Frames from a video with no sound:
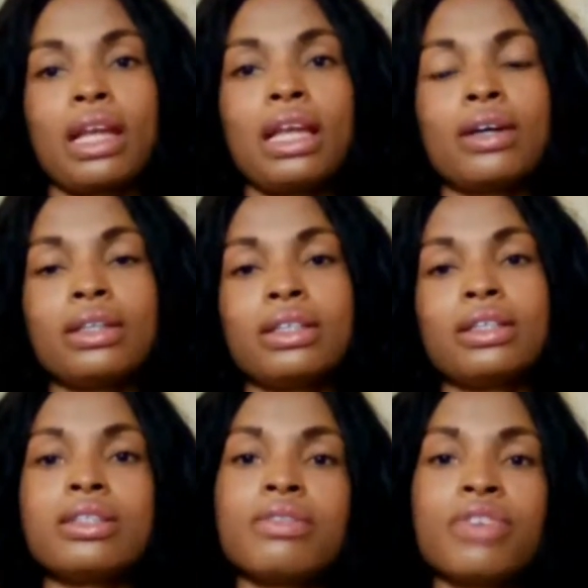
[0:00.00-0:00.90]
Click on the
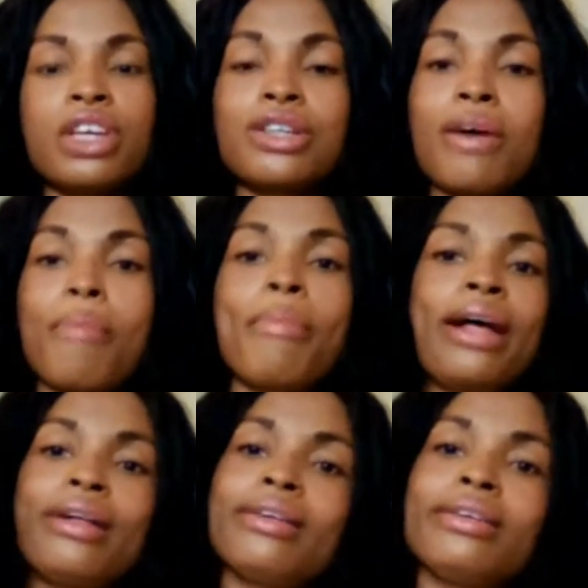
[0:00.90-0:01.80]
notification
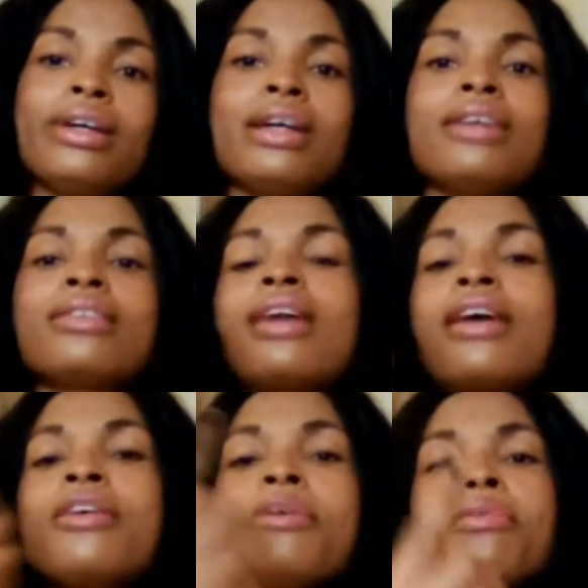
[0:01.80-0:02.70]
bell so
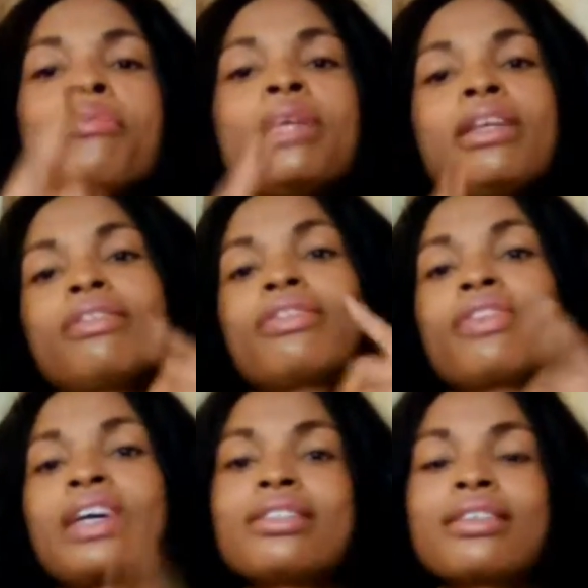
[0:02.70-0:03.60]
that you will be the
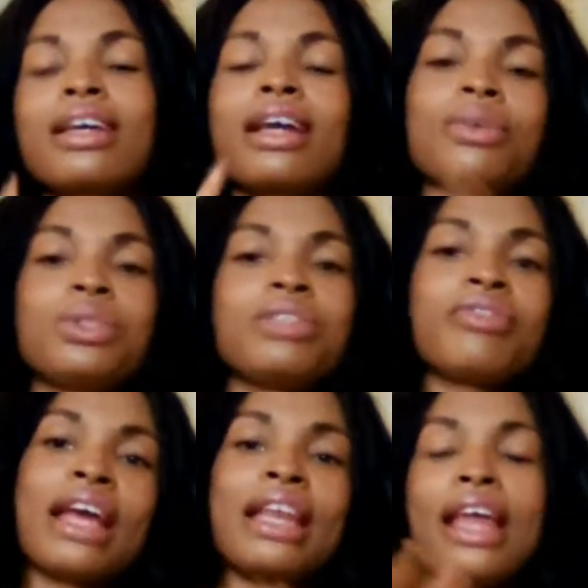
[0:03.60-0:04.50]
first to get
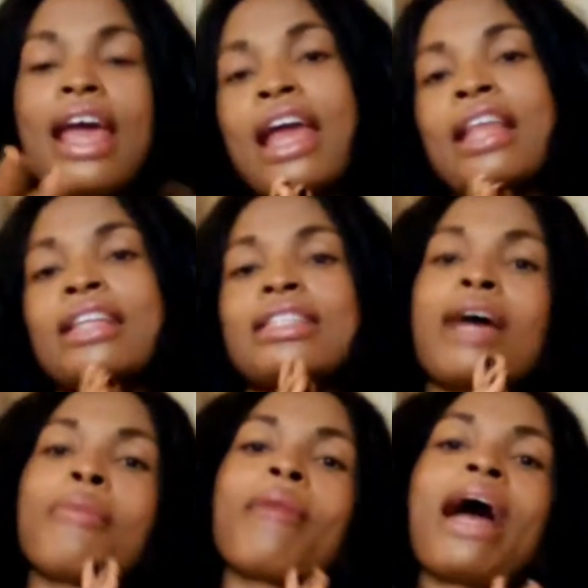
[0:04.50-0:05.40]
notified
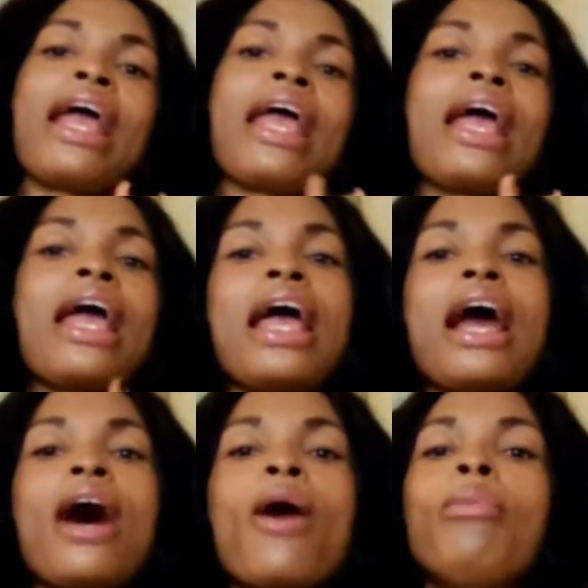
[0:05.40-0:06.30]
anytime I
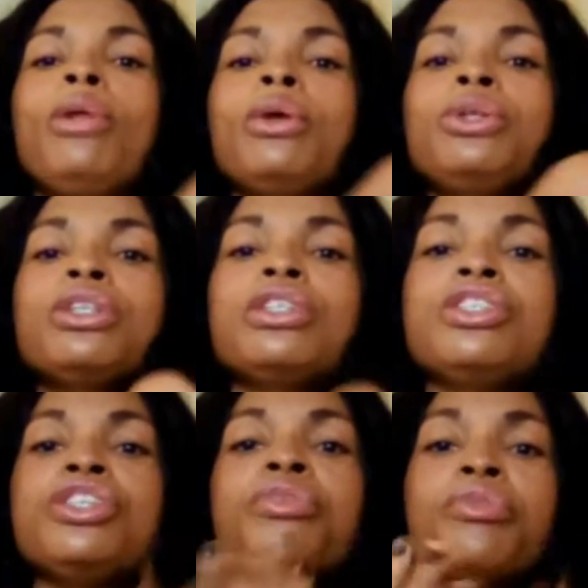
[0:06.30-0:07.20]
upload a
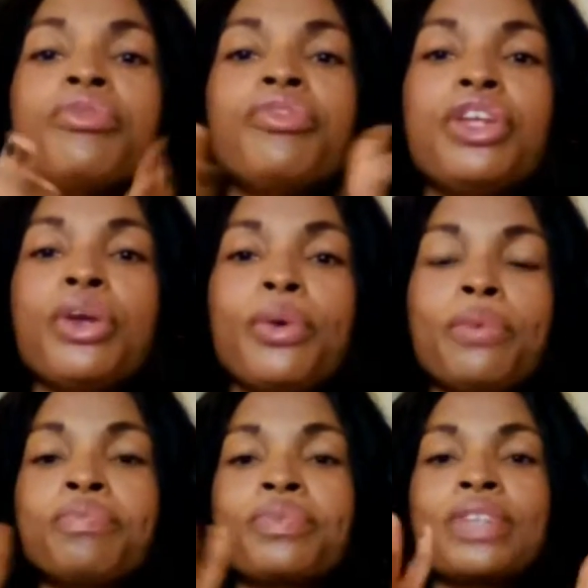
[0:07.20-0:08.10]
new video.
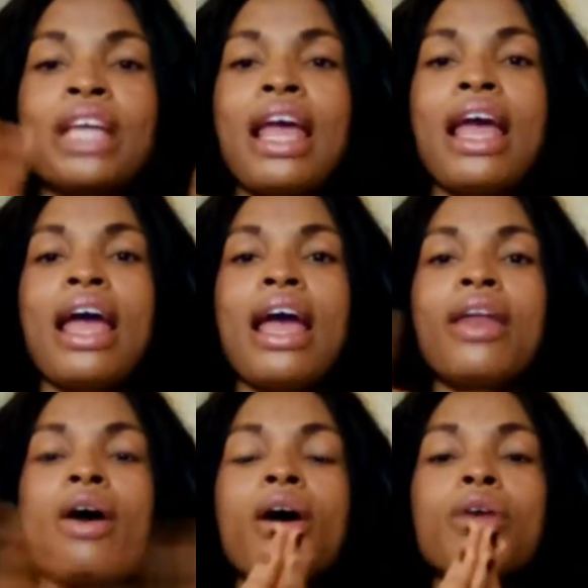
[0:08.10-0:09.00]

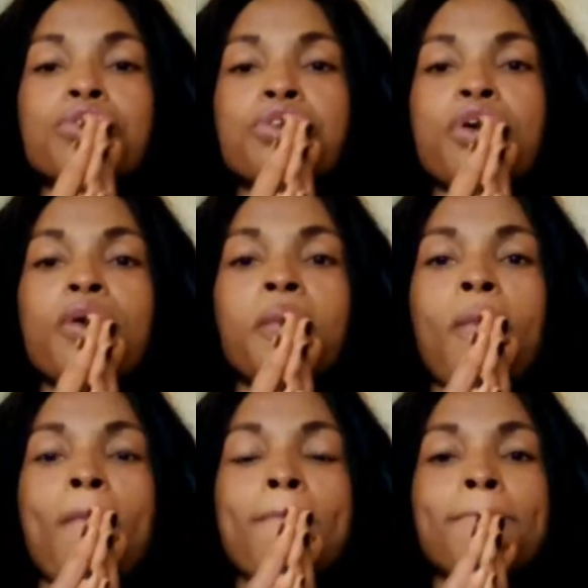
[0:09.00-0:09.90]
And
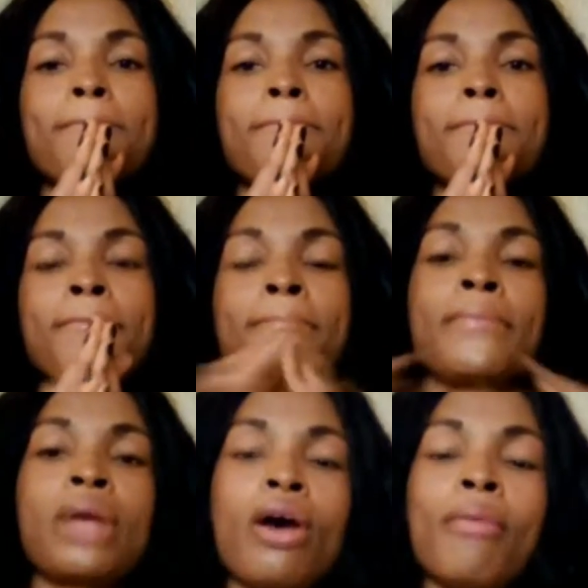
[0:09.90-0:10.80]
also
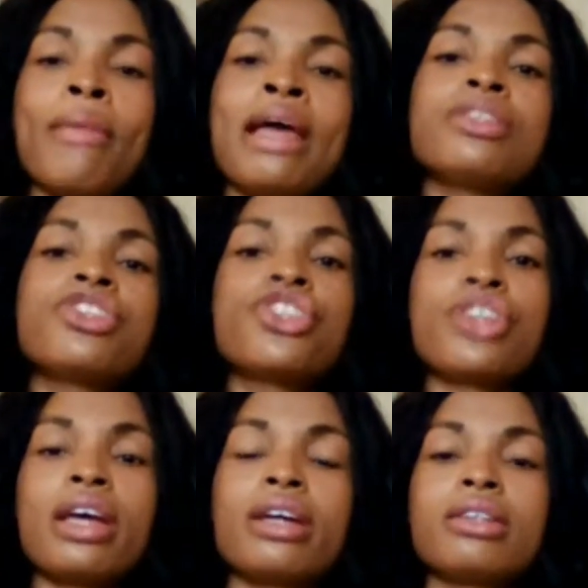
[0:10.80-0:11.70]
comment,
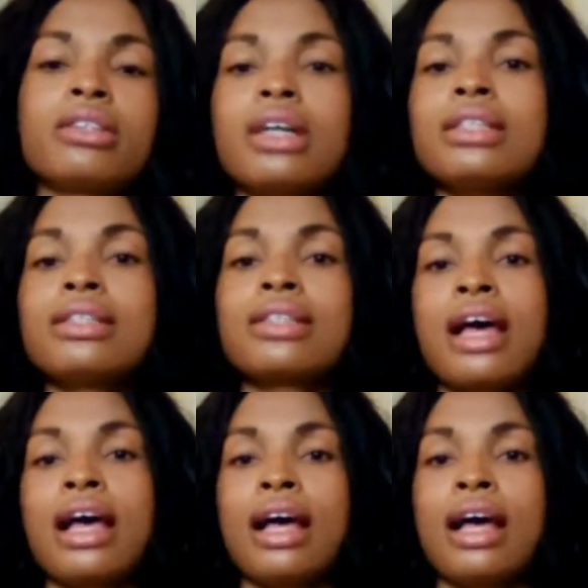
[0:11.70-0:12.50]
share your thoughts,